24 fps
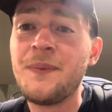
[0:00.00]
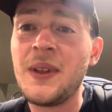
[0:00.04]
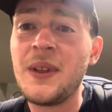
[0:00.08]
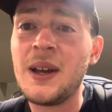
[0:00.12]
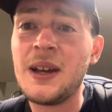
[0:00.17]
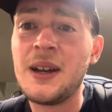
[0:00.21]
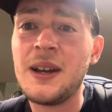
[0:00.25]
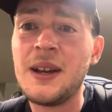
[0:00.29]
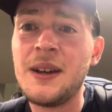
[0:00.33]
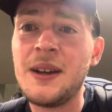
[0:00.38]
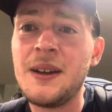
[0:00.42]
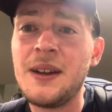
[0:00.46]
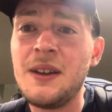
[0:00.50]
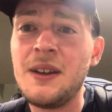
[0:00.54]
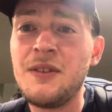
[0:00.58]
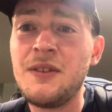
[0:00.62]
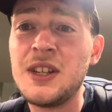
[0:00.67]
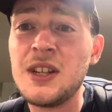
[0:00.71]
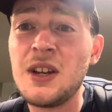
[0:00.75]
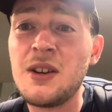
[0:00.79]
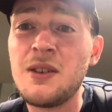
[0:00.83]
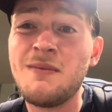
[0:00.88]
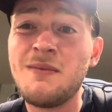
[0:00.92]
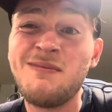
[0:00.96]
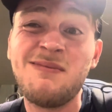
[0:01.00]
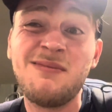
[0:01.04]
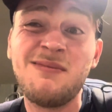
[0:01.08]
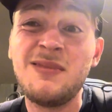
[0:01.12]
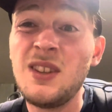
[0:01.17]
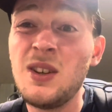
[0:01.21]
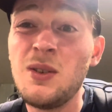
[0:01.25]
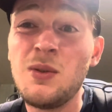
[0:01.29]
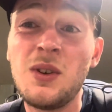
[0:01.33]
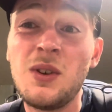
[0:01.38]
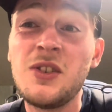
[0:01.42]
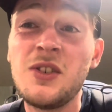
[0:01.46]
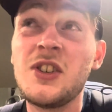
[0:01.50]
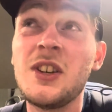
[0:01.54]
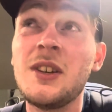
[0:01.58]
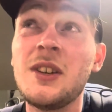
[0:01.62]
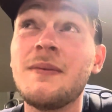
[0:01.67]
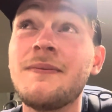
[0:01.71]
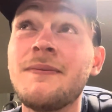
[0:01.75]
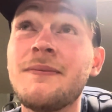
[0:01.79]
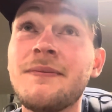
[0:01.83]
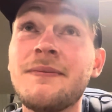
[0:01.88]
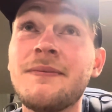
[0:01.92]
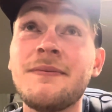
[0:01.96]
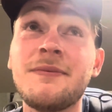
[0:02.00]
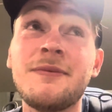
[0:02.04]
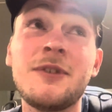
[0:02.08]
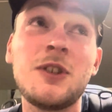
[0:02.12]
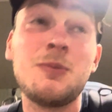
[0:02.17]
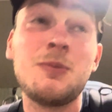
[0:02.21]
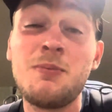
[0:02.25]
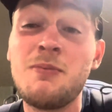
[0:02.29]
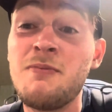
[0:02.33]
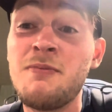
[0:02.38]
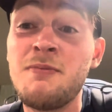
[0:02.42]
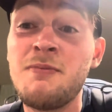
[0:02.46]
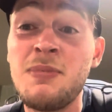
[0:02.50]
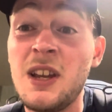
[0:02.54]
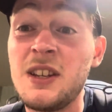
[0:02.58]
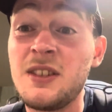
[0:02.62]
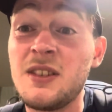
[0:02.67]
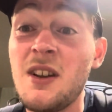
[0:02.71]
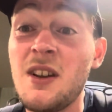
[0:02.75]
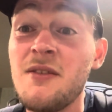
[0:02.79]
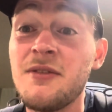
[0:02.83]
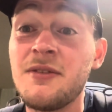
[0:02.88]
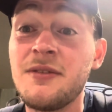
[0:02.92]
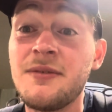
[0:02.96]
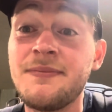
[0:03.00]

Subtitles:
If you don't watch it, just piss off.